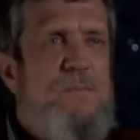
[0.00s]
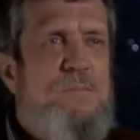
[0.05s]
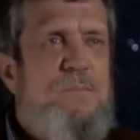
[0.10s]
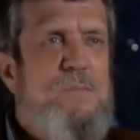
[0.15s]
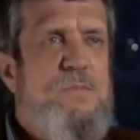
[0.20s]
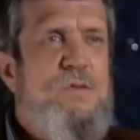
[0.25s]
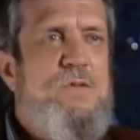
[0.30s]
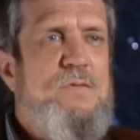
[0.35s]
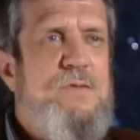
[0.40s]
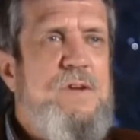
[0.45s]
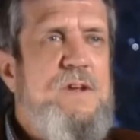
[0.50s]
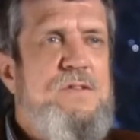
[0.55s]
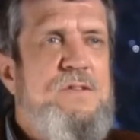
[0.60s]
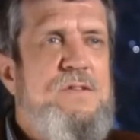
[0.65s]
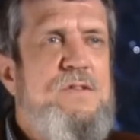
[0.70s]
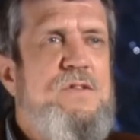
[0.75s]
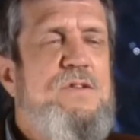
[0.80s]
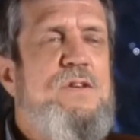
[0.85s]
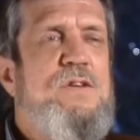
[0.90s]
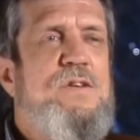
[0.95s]
there you go.
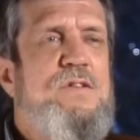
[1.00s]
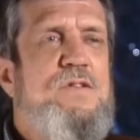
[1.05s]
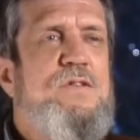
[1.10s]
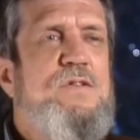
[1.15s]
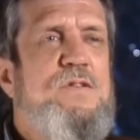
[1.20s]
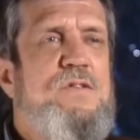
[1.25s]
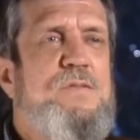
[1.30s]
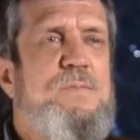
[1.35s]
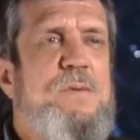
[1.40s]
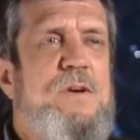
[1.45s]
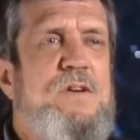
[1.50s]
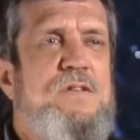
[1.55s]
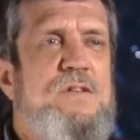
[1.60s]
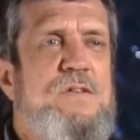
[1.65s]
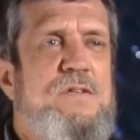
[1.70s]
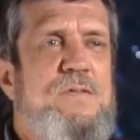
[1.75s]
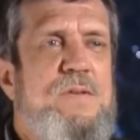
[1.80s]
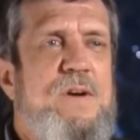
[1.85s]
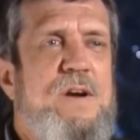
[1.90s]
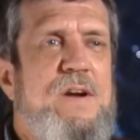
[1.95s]
You know that shit's
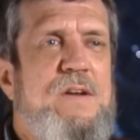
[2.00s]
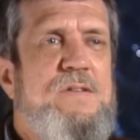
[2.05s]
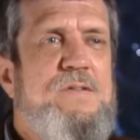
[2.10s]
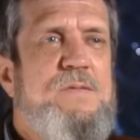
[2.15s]
good.